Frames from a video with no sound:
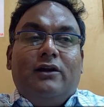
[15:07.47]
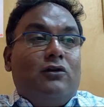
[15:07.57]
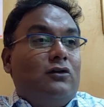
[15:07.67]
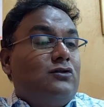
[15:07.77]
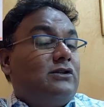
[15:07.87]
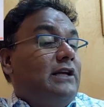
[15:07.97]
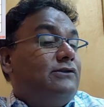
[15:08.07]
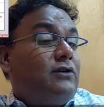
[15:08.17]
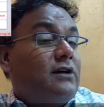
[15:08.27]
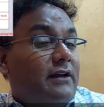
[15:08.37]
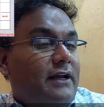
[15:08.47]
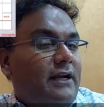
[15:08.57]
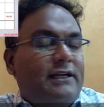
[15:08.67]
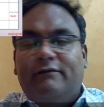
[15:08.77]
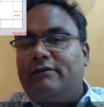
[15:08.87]
it also stands for
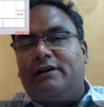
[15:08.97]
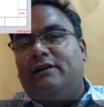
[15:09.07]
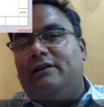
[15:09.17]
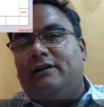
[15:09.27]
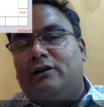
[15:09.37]
creativity.